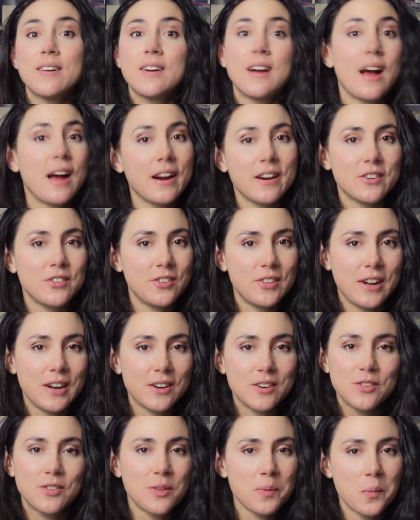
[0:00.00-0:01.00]
and higher
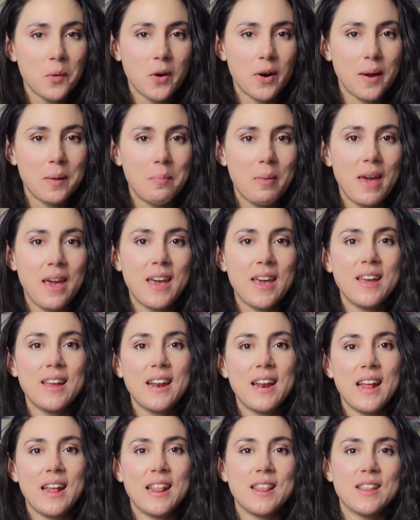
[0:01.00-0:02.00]
standards the more I
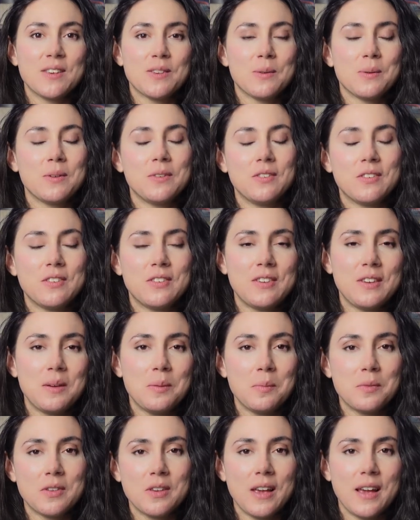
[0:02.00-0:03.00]
paint, and this one just
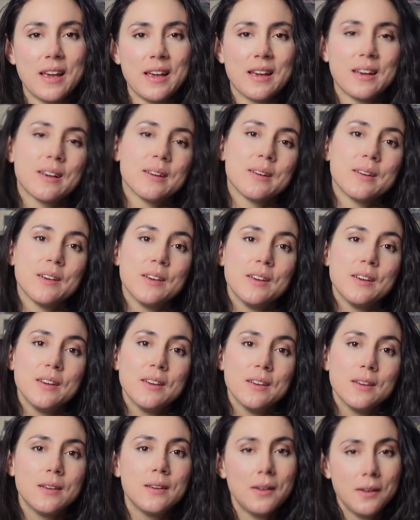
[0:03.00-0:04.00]
seems like,
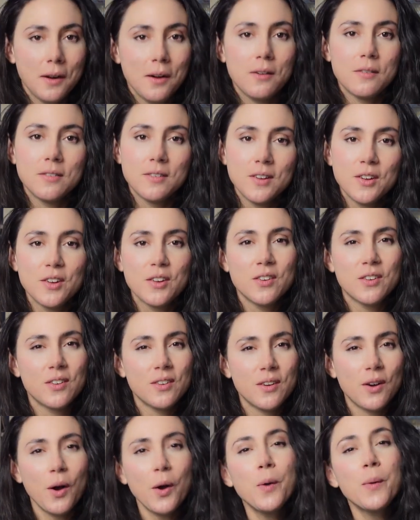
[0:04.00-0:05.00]
you know,
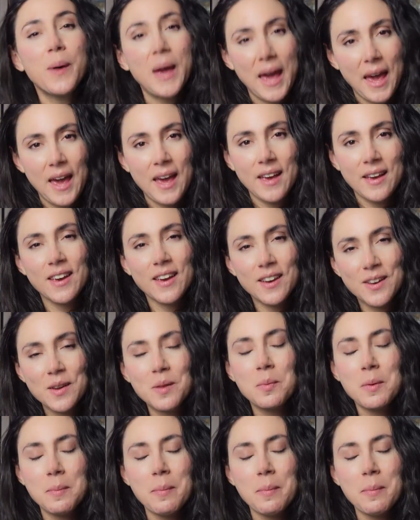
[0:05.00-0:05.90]
okay, it could be